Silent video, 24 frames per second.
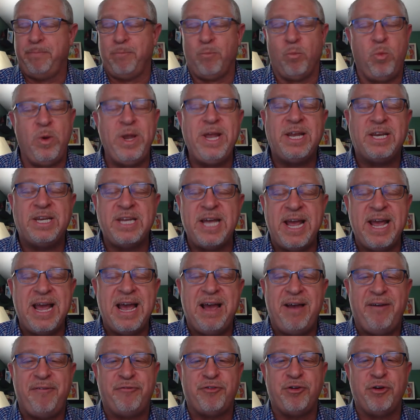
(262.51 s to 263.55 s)
weekday
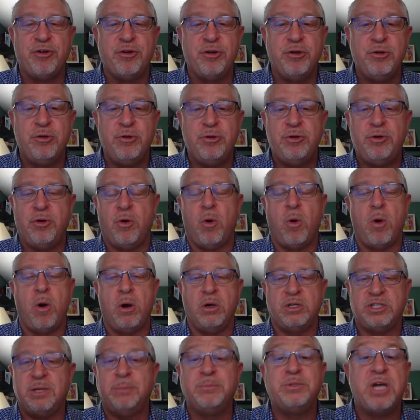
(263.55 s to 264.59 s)
afternoon or
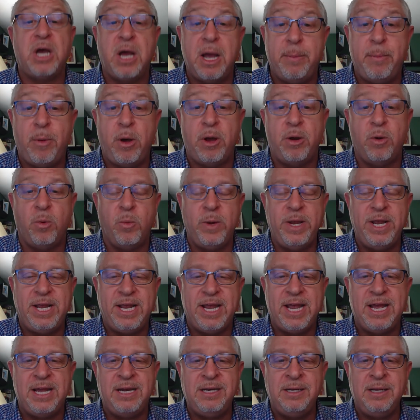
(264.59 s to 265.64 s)
sometime on a
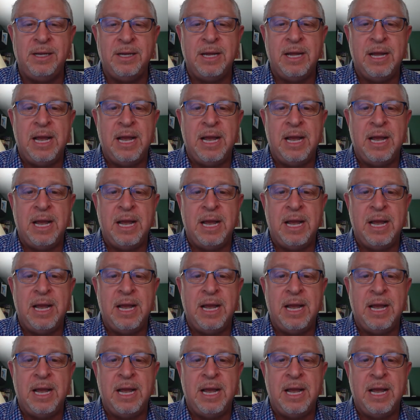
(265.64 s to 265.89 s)
weekend,